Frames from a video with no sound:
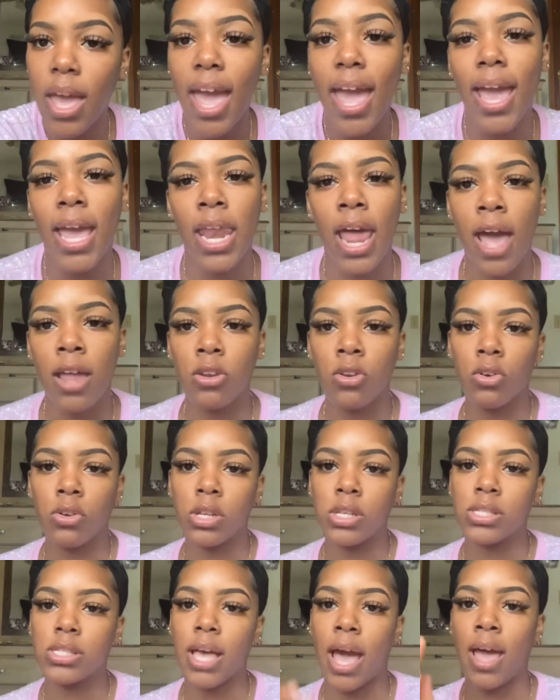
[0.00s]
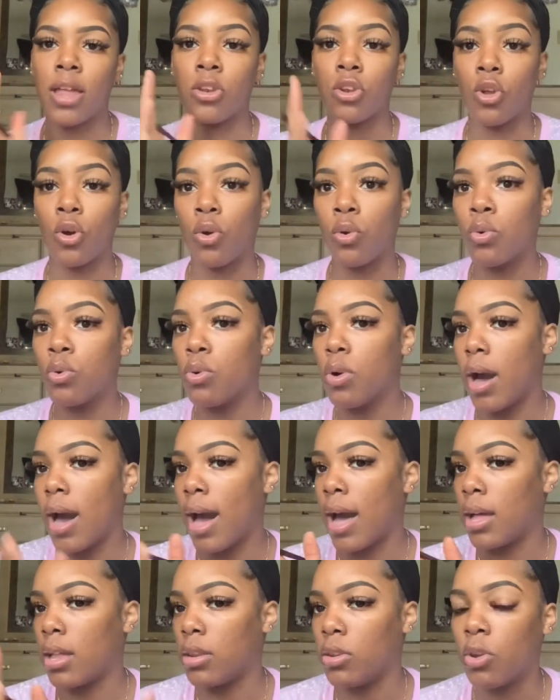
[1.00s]
And I know
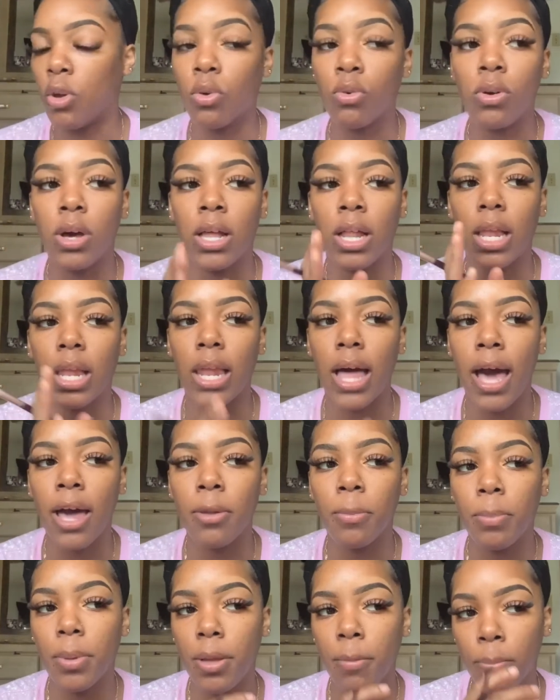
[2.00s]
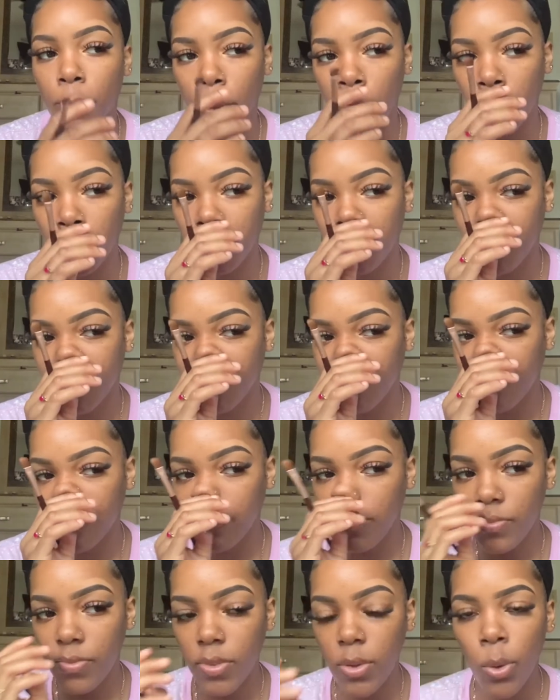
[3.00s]
a lot of people,
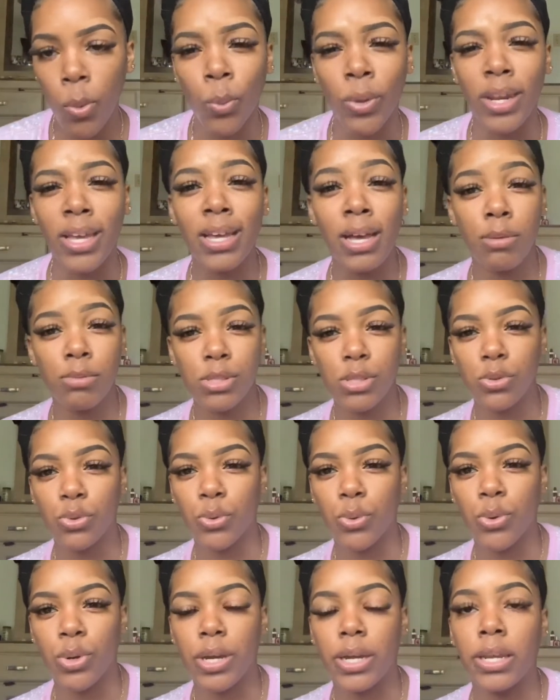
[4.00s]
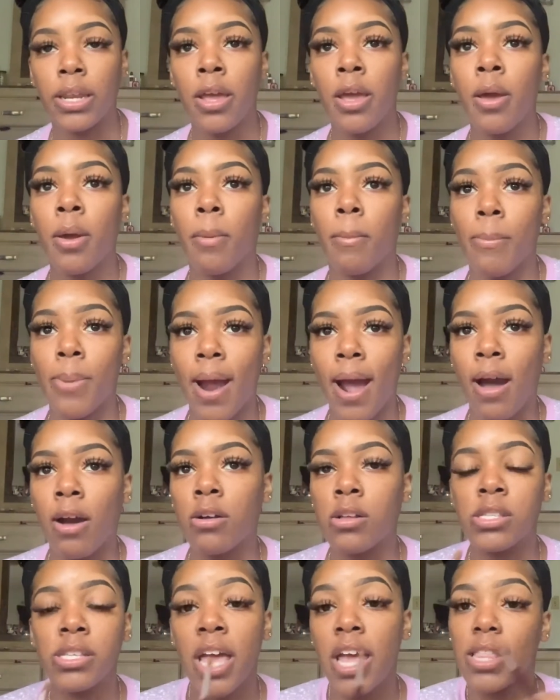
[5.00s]
when it comes to doing
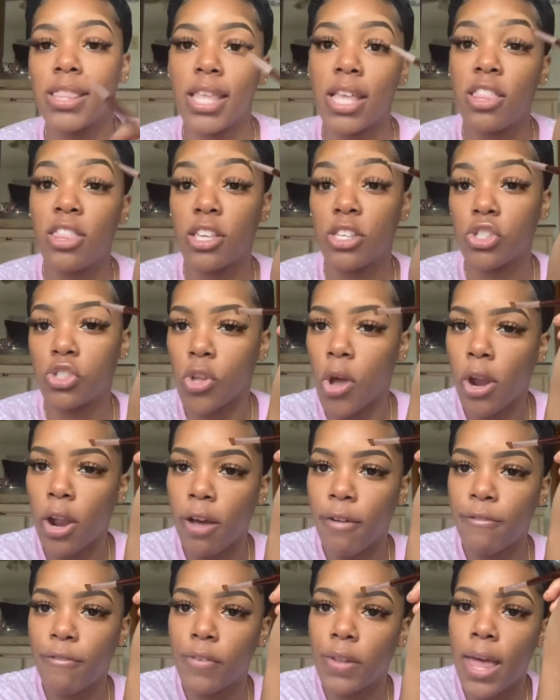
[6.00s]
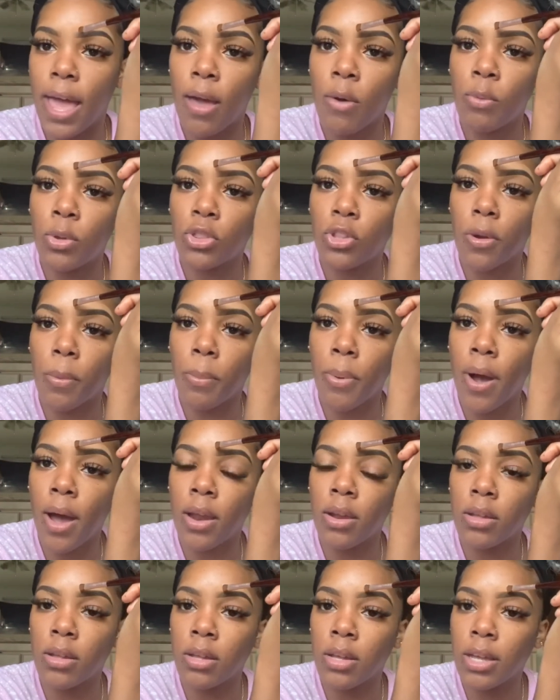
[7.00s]
brows, they just start off flat with their
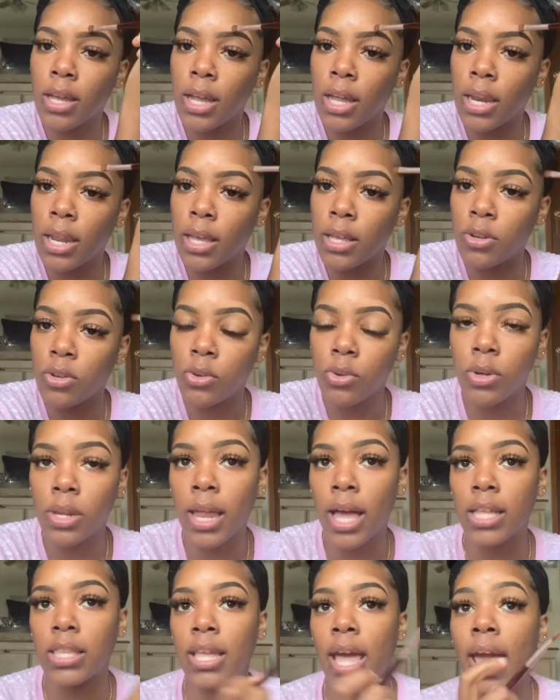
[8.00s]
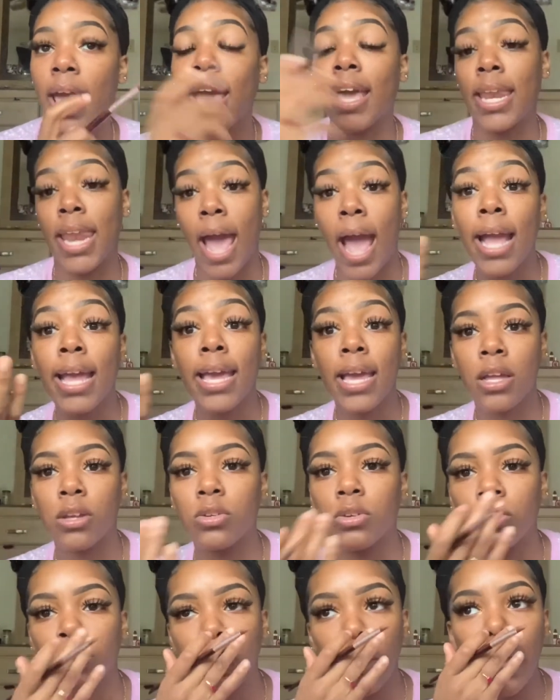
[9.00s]
product and they can do it like that, and I can
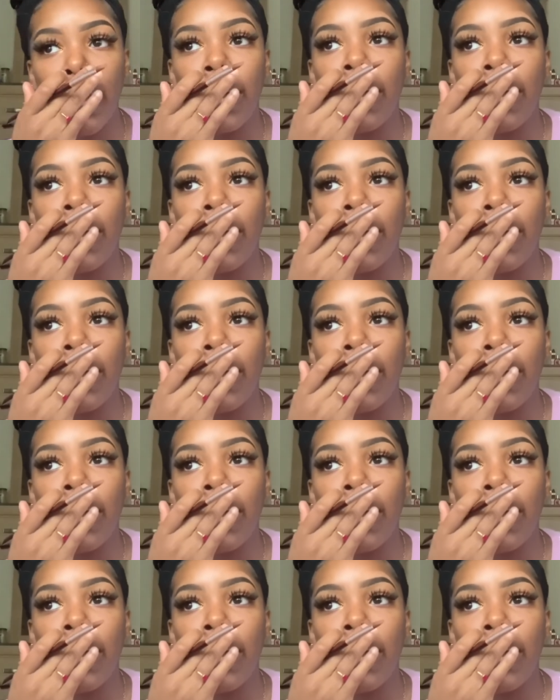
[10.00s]
too,